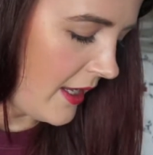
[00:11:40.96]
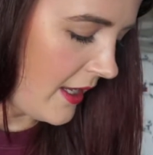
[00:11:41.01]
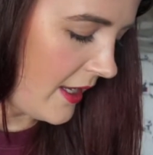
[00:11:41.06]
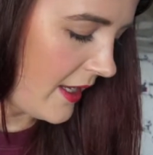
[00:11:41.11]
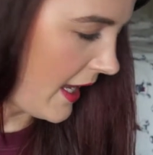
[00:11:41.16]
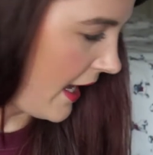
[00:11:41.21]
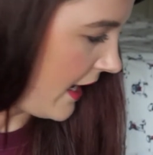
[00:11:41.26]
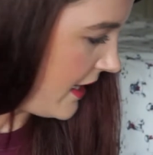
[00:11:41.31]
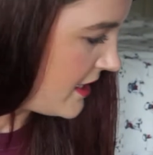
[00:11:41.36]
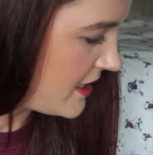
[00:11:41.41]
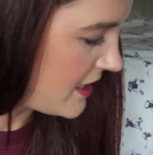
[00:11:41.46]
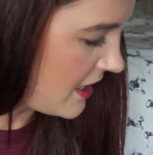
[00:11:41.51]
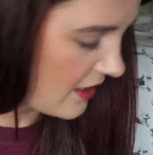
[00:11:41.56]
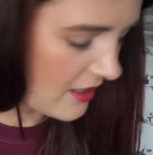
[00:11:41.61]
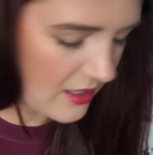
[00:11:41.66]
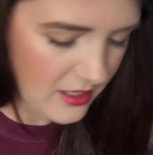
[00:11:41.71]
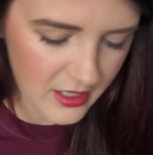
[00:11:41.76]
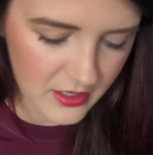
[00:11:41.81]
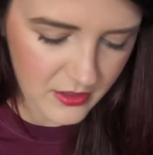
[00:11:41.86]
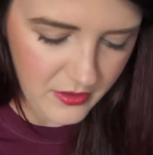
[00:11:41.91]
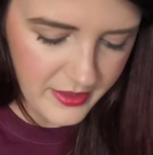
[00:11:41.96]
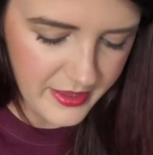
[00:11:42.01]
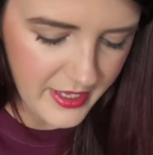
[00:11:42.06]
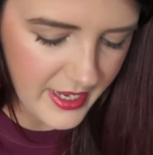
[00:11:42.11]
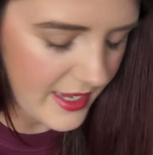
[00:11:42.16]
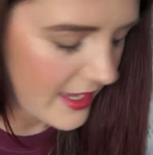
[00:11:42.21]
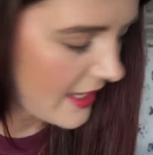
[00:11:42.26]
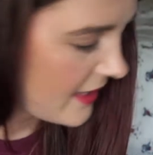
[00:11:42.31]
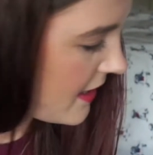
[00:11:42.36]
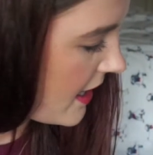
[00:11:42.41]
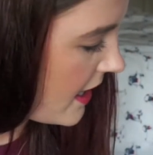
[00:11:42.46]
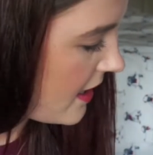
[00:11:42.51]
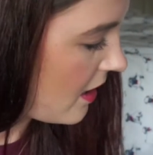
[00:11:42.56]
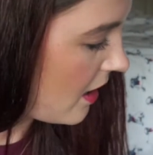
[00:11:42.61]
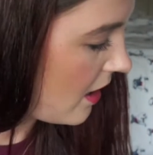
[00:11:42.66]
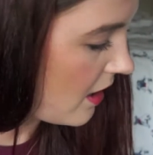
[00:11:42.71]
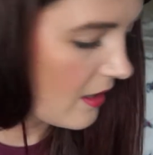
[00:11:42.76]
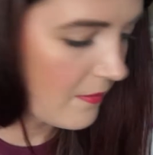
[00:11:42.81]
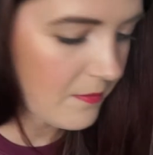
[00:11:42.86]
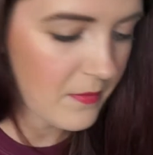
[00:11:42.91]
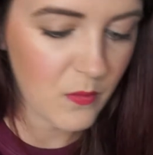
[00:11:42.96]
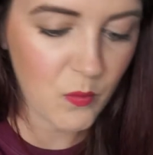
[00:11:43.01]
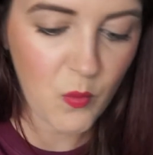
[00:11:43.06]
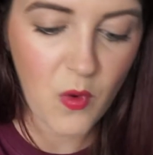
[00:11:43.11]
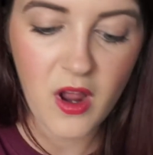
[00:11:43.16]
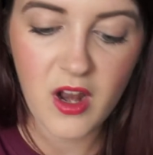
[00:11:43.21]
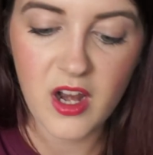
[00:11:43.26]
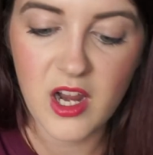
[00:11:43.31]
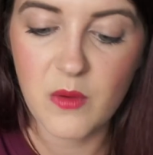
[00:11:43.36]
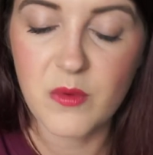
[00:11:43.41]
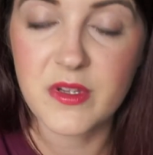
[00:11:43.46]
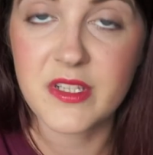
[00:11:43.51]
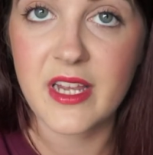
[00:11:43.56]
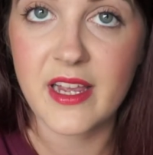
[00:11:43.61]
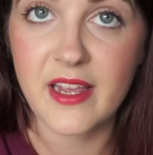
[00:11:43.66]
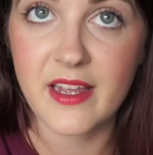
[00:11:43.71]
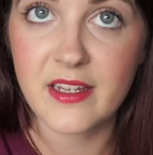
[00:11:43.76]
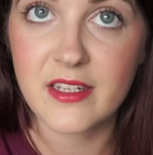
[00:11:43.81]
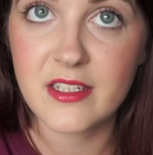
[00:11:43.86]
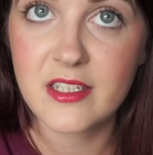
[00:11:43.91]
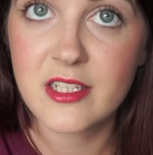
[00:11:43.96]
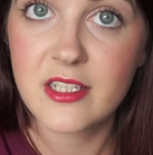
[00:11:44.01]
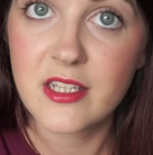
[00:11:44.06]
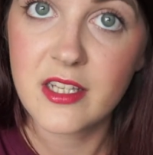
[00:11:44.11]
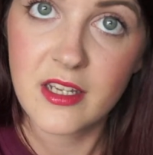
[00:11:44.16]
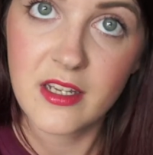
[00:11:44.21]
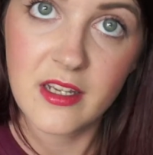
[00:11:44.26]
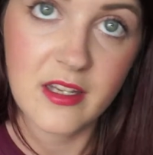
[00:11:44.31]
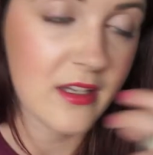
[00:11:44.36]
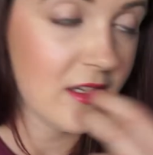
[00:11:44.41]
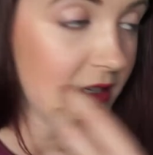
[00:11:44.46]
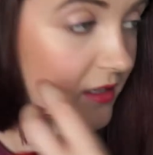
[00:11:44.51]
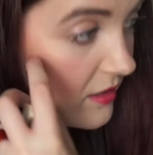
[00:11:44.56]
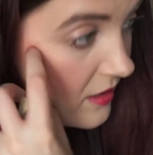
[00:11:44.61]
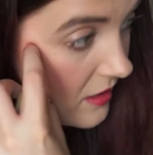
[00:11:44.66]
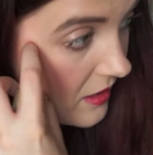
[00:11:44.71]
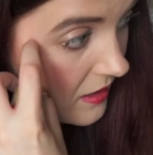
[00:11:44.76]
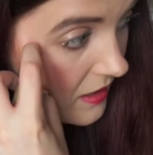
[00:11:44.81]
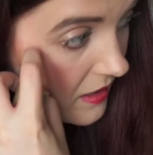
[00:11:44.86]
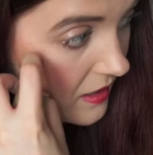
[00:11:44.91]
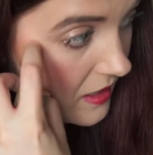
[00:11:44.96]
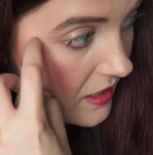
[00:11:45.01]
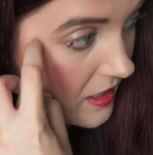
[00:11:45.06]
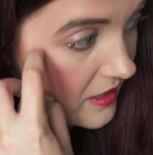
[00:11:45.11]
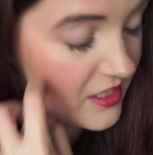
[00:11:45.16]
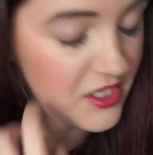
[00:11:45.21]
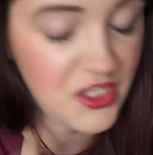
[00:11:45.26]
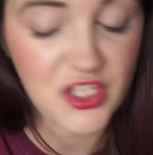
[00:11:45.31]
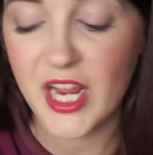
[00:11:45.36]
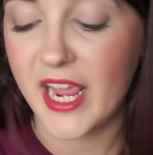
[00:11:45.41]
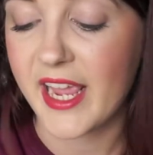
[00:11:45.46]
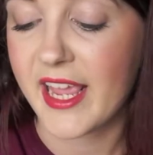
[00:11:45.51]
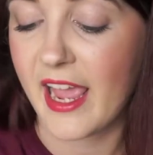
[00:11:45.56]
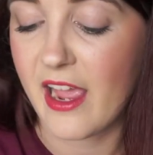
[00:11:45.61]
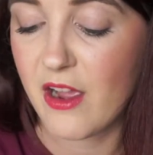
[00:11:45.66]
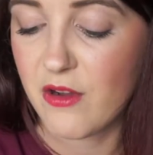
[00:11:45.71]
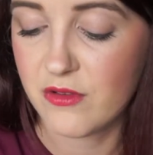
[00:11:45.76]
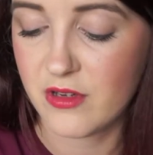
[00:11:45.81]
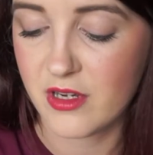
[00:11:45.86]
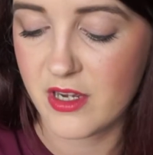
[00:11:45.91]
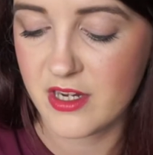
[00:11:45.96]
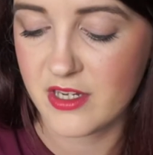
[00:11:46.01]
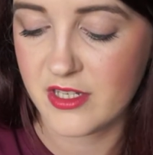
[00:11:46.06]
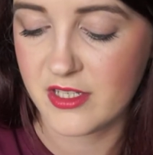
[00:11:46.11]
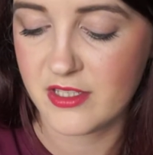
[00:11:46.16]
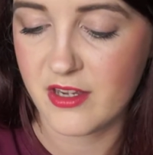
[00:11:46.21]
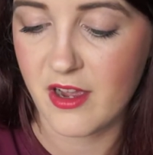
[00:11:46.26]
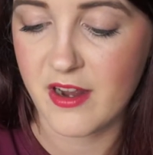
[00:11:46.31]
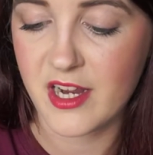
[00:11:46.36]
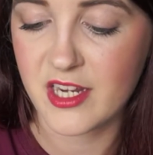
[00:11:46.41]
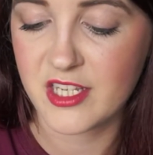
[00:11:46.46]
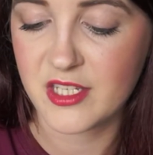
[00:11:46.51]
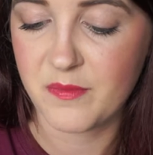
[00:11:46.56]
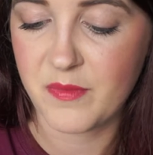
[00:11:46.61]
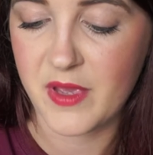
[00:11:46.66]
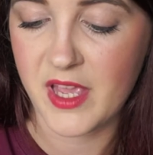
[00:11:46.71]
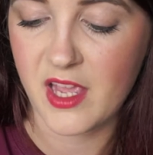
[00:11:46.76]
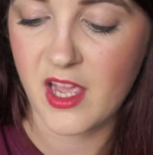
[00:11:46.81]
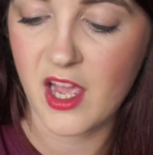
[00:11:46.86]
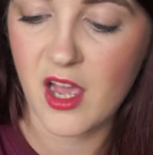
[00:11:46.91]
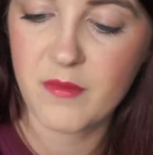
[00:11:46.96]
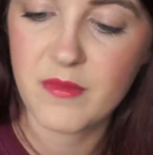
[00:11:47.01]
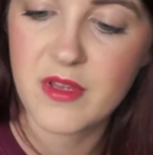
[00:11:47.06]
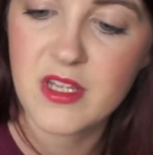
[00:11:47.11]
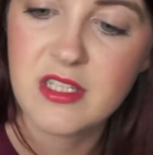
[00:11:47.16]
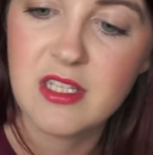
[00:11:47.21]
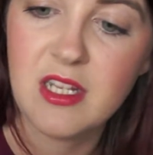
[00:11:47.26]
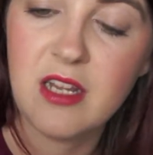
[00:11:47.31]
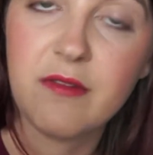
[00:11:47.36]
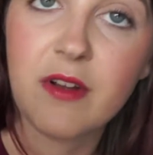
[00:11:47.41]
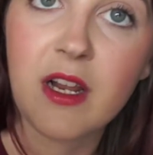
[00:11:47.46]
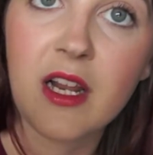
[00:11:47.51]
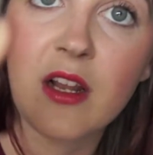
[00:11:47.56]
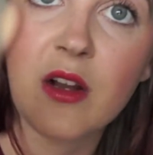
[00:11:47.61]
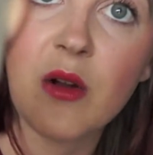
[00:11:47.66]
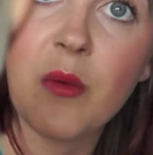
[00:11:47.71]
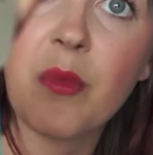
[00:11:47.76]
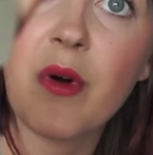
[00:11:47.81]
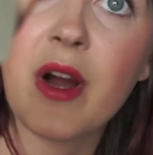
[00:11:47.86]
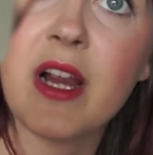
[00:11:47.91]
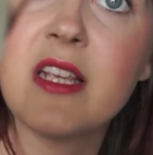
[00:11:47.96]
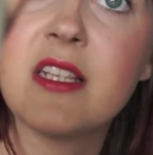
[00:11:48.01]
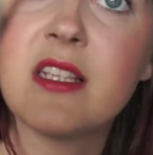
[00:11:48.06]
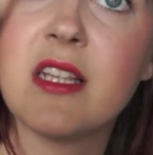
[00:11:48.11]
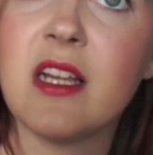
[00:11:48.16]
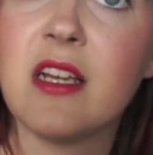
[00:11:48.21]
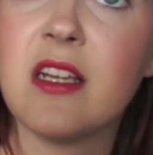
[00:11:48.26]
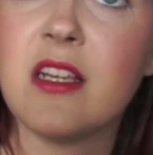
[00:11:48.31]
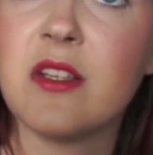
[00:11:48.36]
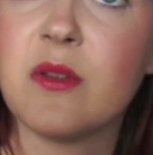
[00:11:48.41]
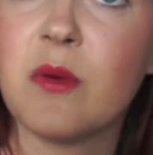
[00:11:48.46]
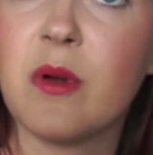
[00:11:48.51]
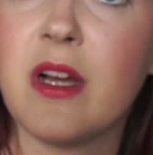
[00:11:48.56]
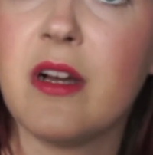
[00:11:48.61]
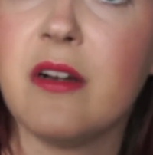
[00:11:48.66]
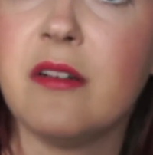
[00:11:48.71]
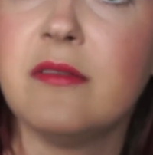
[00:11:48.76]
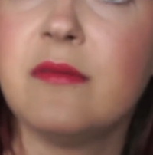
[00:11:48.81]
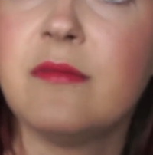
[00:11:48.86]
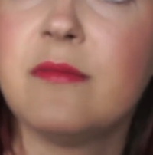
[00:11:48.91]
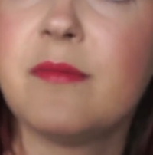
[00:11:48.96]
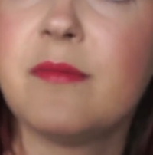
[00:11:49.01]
Okay, so I got that, and then while I was at the checkout, I decided to pick up this lovely little bracelet as well.